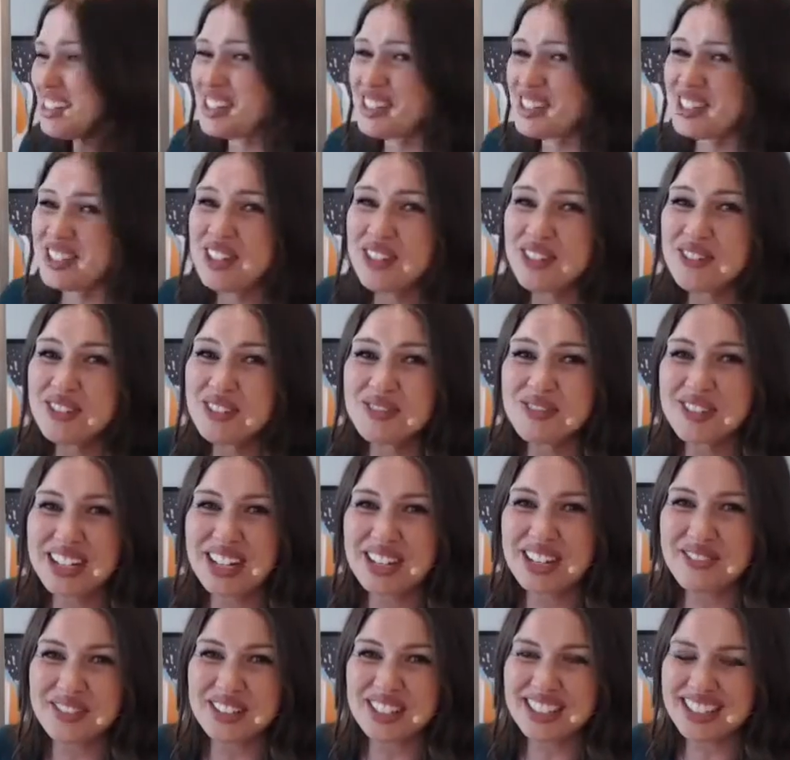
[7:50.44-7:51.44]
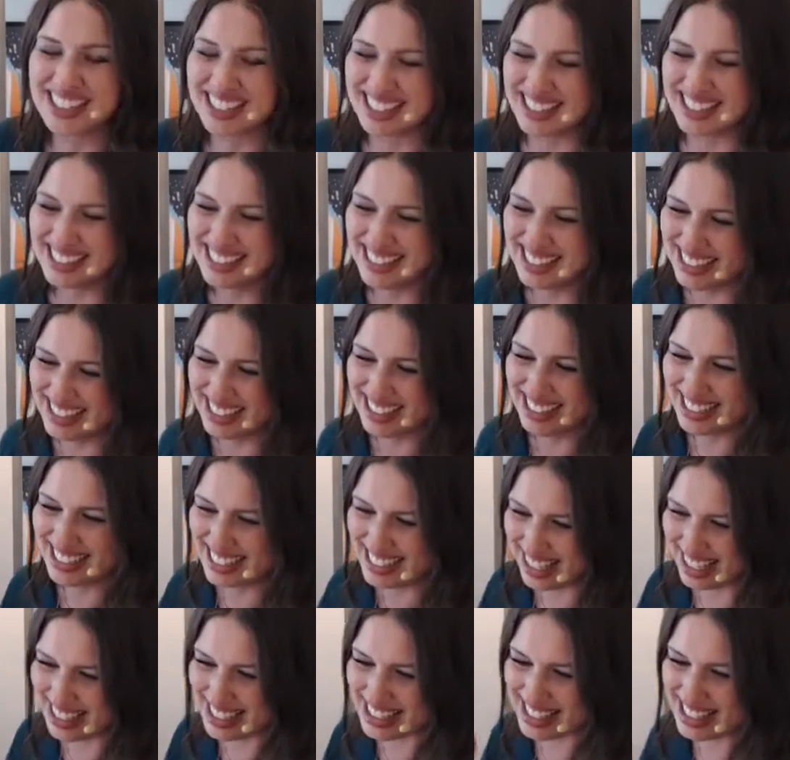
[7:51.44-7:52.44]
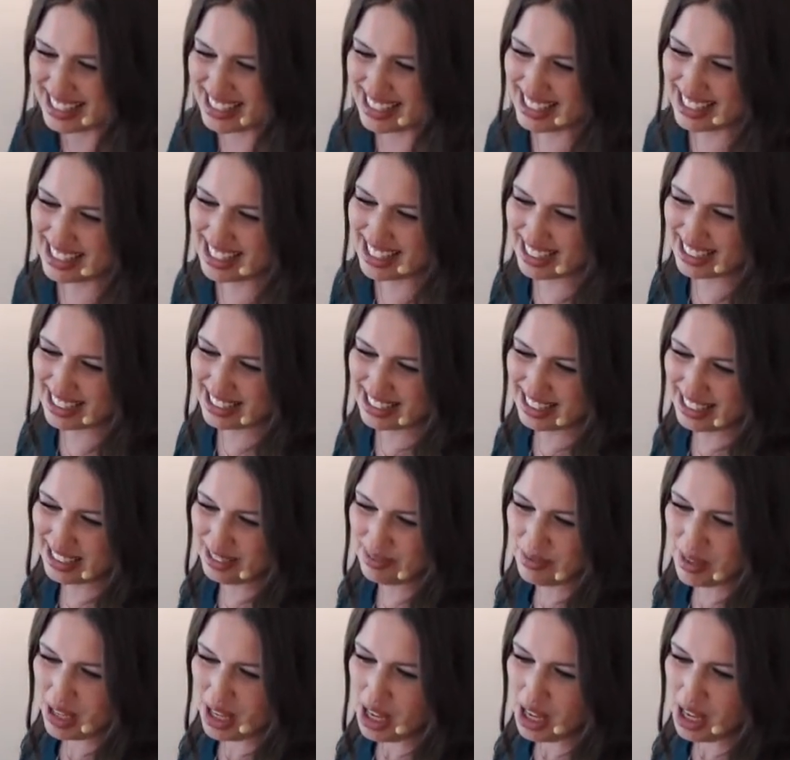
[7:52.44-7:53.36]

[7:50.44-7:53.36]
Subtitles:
just know it when I feel it. Yes, that's exactly it.